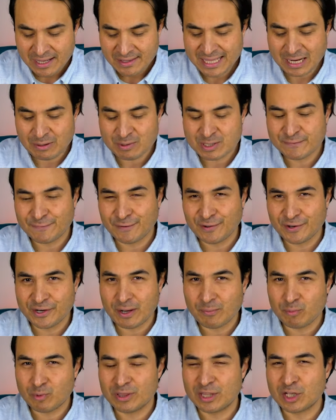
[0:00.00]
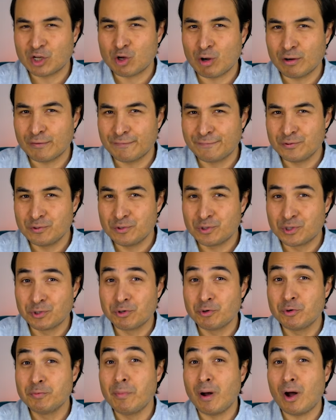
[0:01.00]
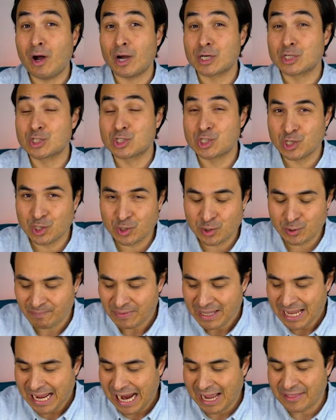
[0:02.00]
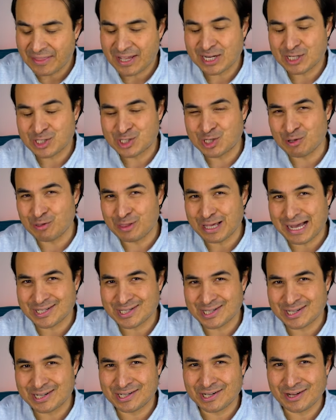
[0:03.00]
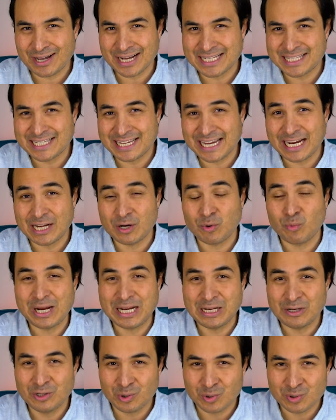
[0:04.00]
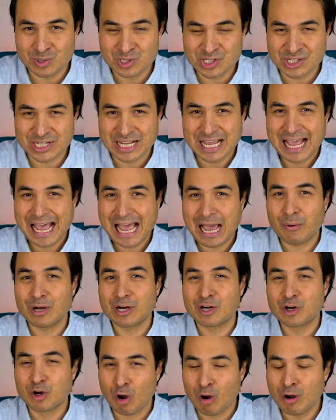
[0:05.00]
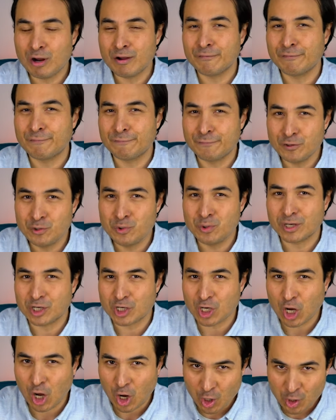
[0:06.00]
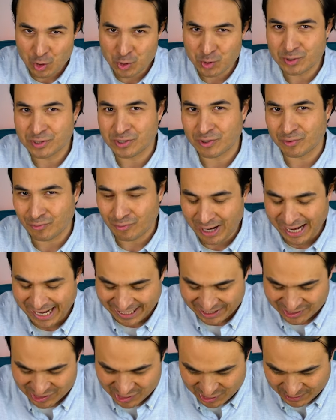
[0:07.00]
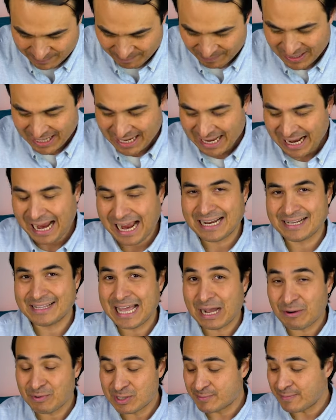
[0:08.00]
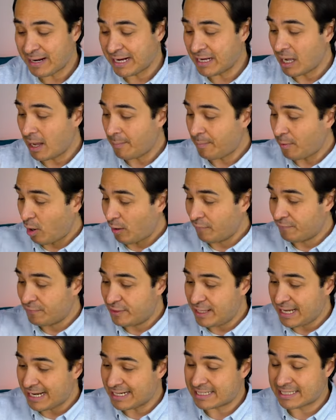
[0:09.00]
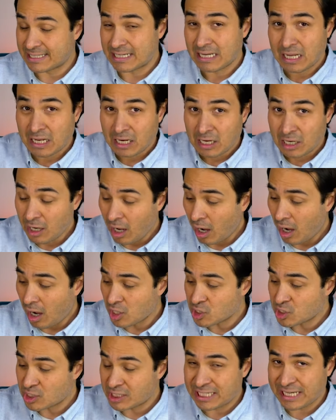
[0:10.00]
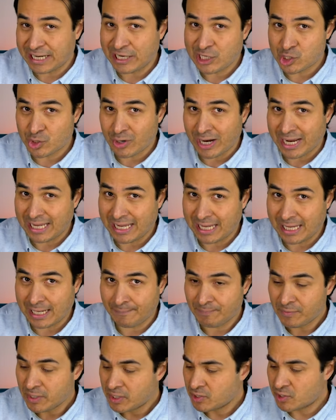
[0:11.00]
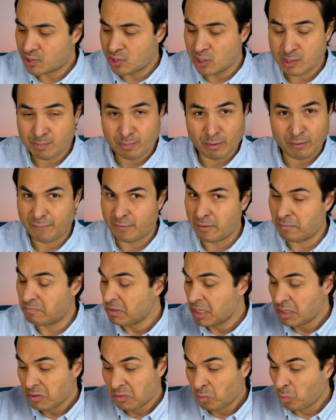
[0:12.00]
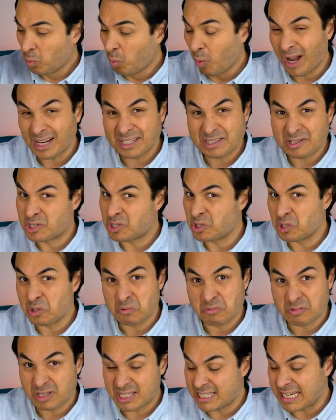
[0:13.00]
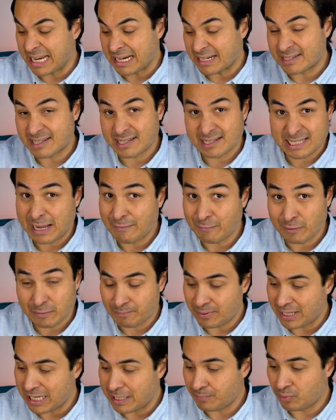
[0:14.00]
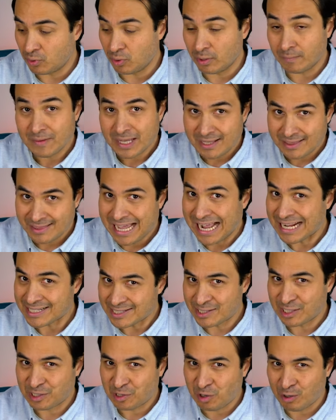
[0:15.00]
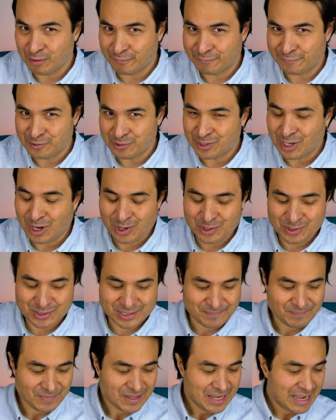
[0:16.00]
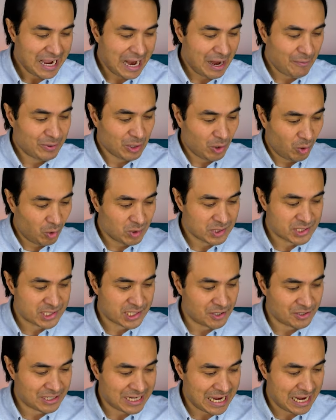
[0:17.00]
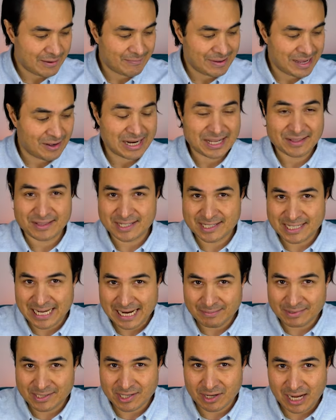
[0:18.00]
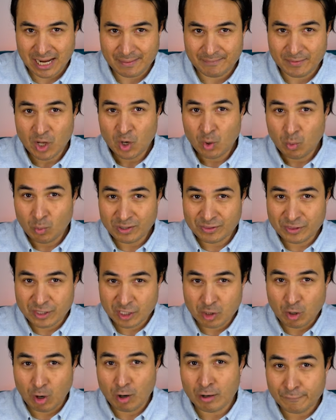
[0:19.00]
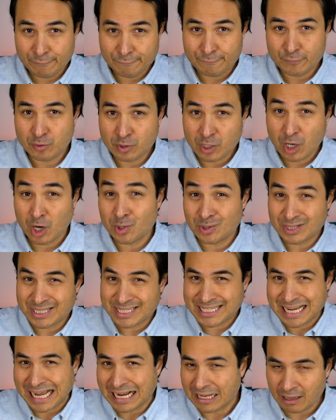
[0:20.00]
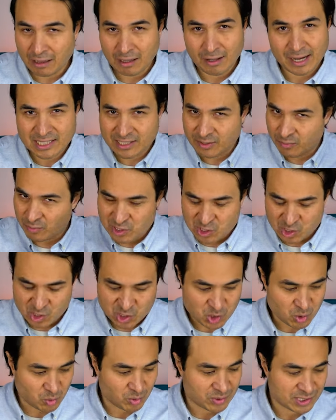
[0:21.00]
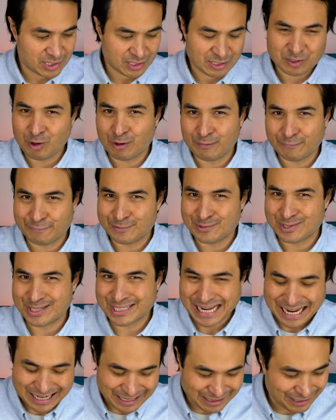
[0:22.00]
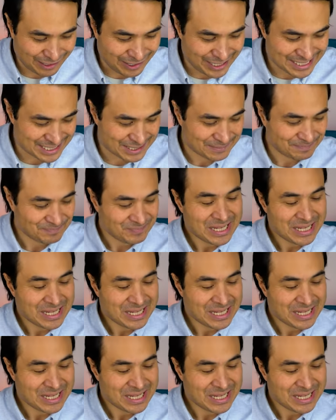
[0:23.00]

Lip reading: That was followed up with the Gong Fu Guru Mark II. And then in 2019, we launched our Gong Fu Code range. And that was made up of this large tea tray here, suitable for 1 to 6, 7 people. That's the Gong Fu Code. And we also came out at the same time with the Gong Fu Code Satellite that we just shortened to the Gong Fu Satellite.